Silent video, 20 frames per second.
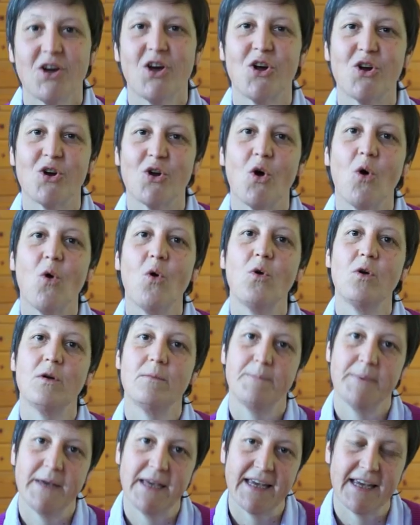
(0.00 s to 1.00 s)
her whole
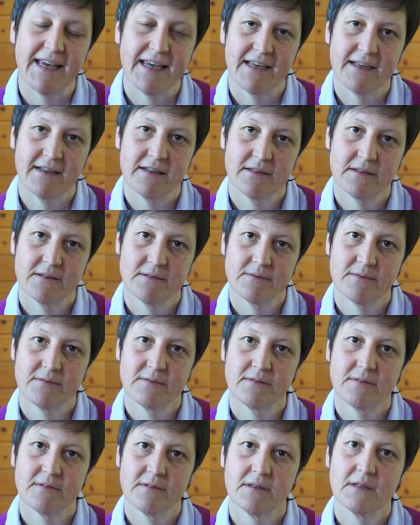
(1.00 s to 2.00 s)
being,
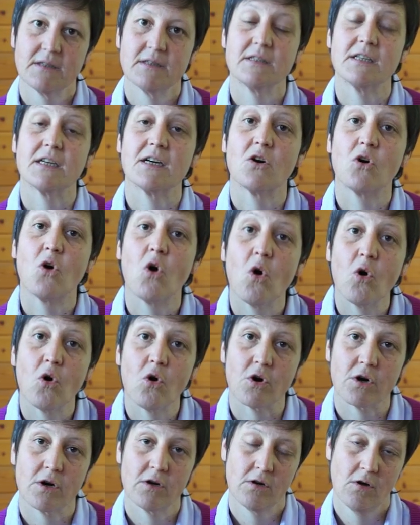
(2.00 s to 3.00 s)
the
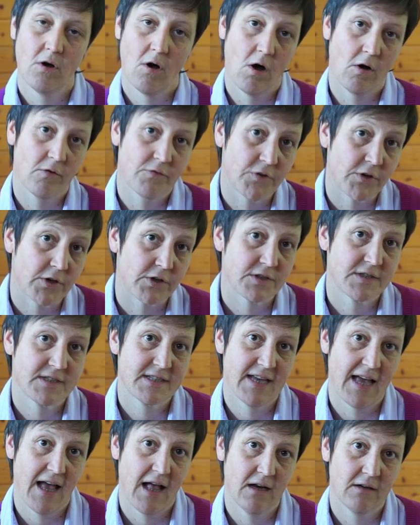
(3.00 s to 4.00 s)
core of
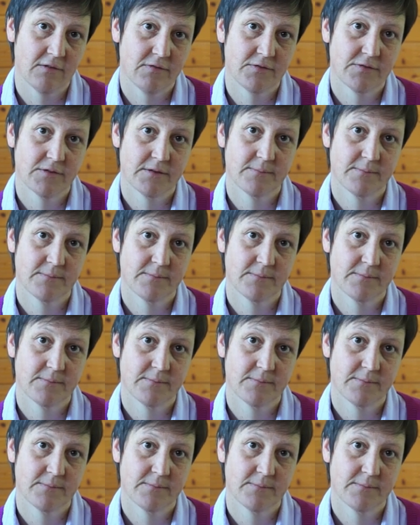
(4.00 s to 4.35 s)
herself